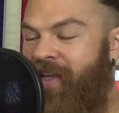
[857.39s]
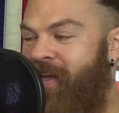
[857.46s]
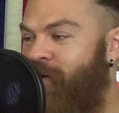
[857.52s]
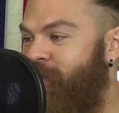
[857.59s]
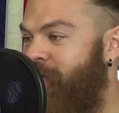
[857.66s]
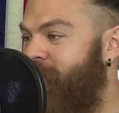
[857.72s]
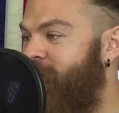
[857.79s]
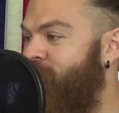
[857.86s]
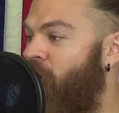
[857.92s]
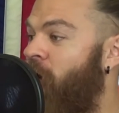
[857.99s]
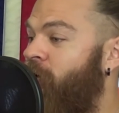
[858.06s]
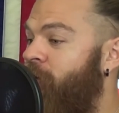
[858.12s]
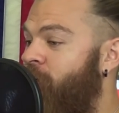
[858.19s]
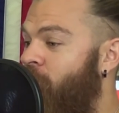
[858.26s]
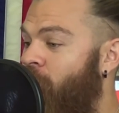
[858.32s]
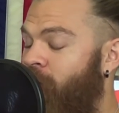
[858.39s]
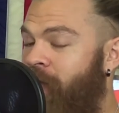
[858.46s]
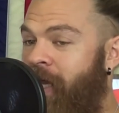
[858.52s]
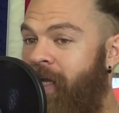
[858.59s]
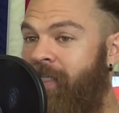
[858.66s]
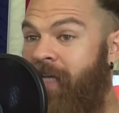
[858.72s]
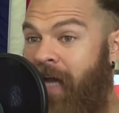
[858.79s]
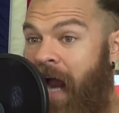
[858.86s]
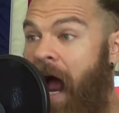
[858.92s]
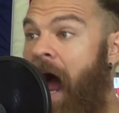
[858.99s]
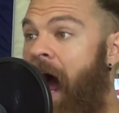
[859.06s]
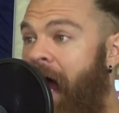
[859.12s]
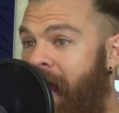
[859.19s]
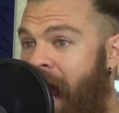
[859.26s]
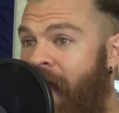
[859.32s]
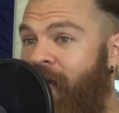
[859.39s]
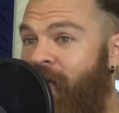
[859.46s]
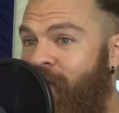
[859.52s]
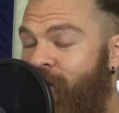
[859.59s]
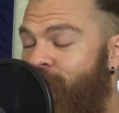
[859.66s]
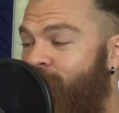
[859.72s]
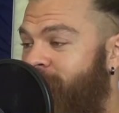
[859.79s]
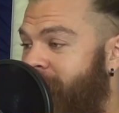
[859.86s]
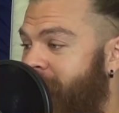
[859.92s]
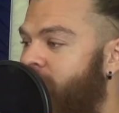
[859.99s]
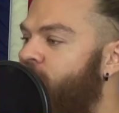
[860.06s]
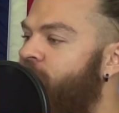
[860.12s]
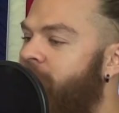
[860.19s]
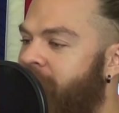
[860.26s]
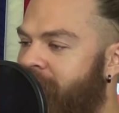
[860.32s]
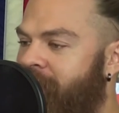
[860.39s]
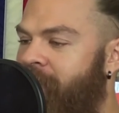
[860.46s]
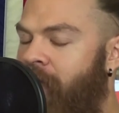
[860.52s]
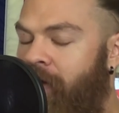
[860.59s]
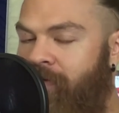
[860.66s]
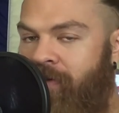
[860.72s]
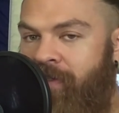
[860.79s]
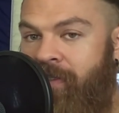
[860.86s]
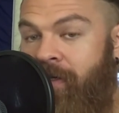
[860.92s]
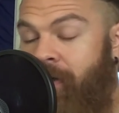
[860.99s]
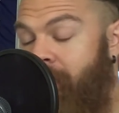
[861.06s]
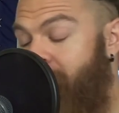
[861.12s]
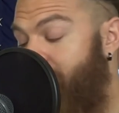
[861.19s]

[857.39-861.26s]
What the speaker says: it was like strongly correlated to like a high IQ and like genius levels.